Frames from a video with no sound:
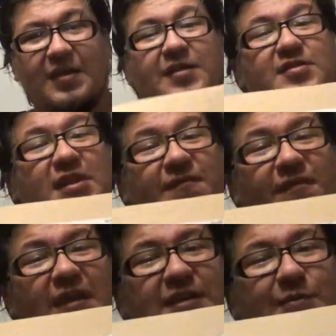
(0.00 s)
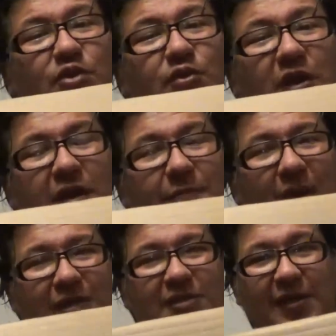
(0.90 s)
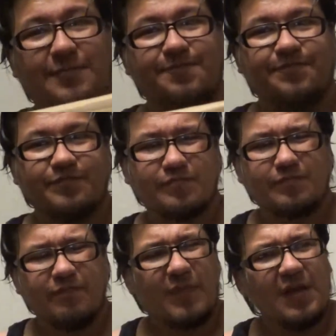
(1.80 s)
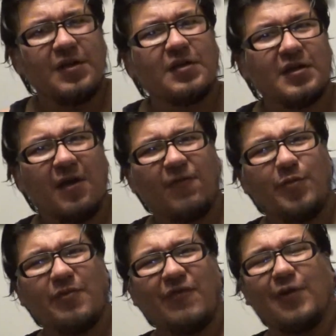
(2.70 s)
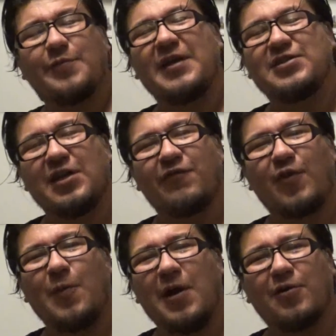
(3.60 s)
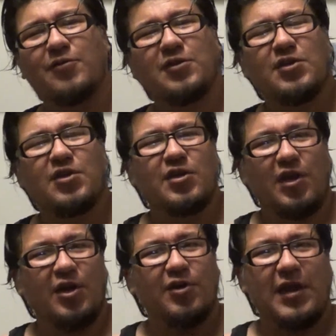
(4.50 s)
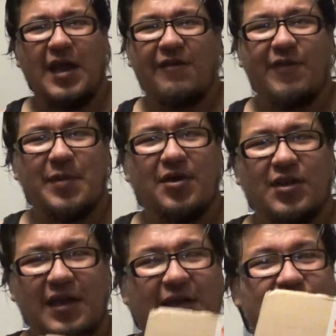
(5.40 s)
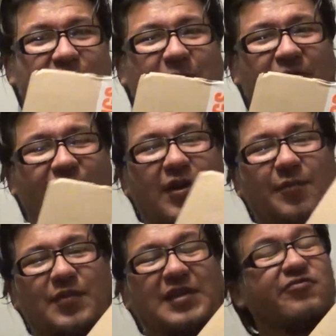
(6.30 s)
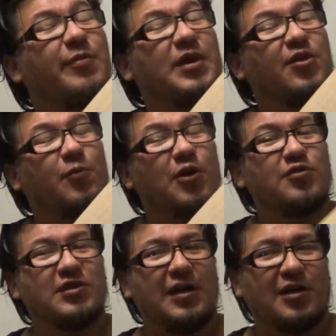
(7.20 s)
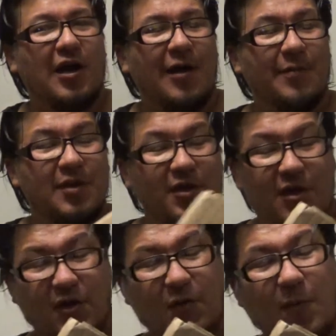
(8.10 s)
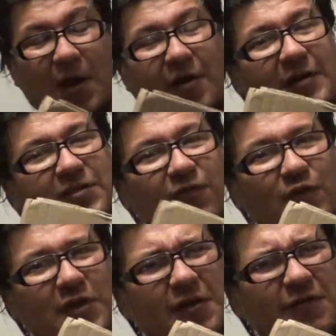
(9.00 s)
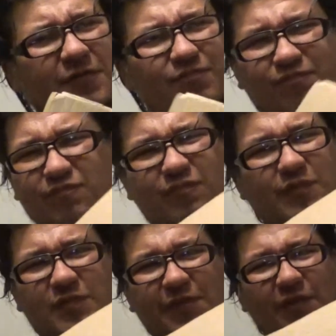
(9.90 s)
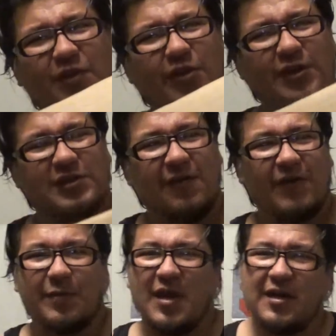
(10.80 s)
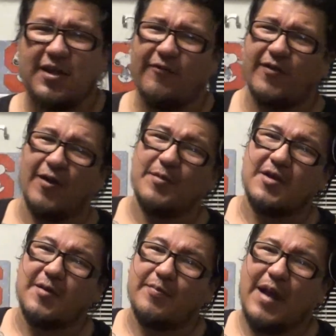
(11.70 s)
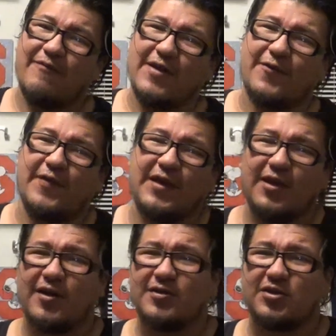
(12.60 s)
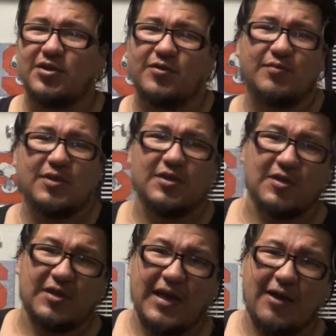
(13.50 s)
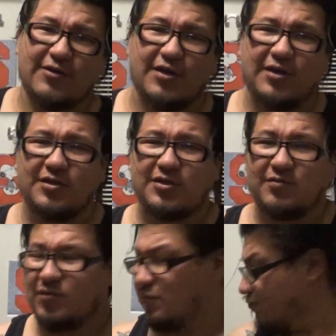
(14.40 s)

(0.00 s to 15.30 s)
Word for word: TFAW unboxing. Now, if you've been following my channel for a while, you know that every month I get a shipment from thingsfromanotherworld.com where it's full of different nerdy stuff. It could be anything from pop vinyl figures to calendars to